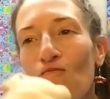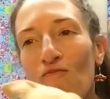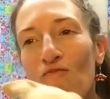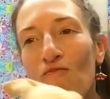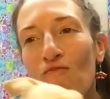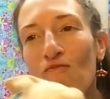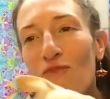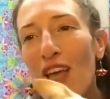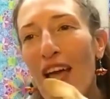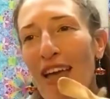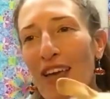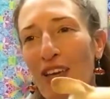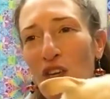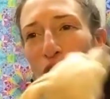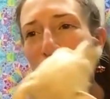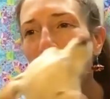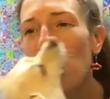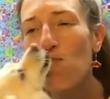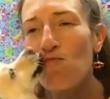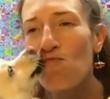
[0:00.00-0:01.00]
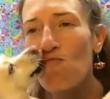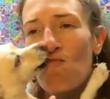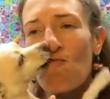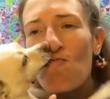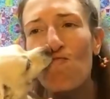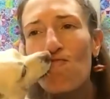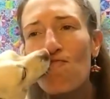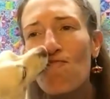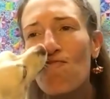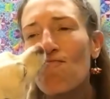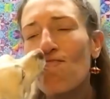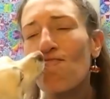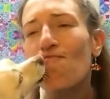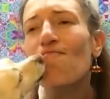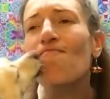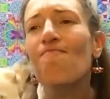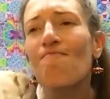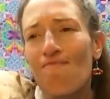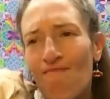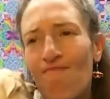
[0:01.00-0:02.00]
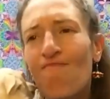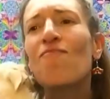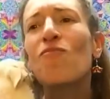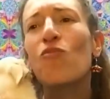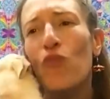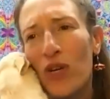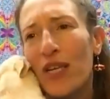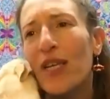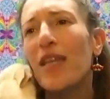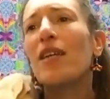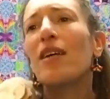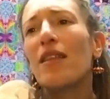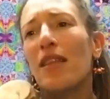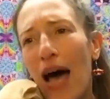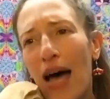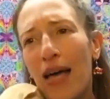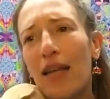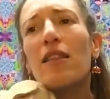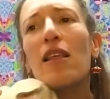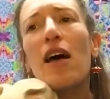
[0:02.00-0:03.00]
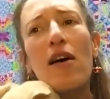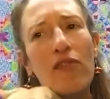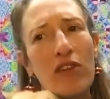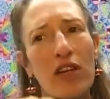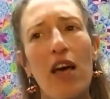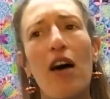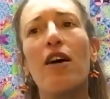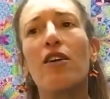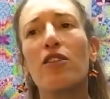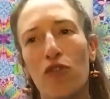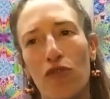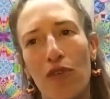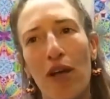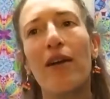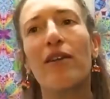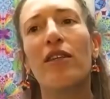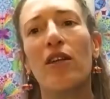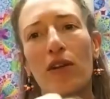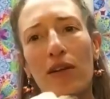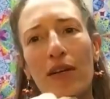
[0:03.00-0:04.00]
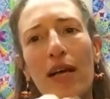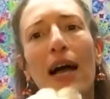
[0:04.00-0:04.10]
thank you. We need a lot of love and hugs around here,